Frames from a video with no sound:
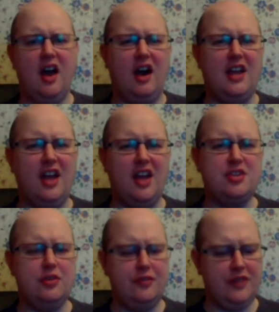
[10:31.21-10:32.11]
I, I
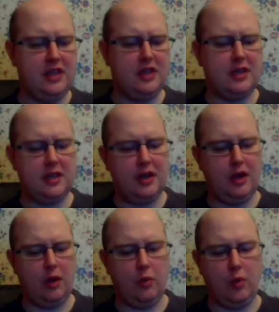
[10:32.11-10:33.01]
do think you
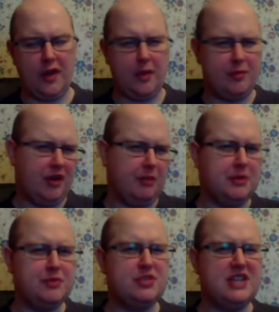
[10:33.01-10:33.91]
know one of the
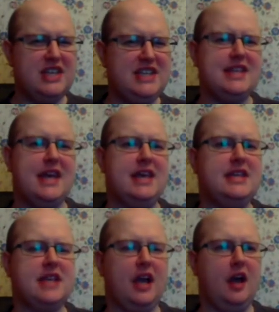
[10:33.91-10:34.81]
problems these
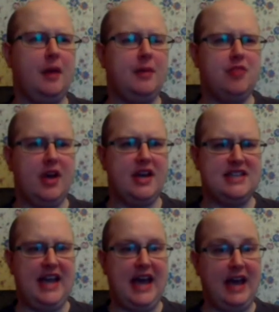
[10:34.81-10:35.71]
days that comic writers
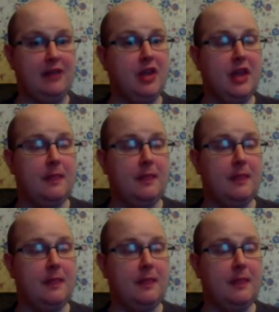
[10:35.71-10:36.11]
have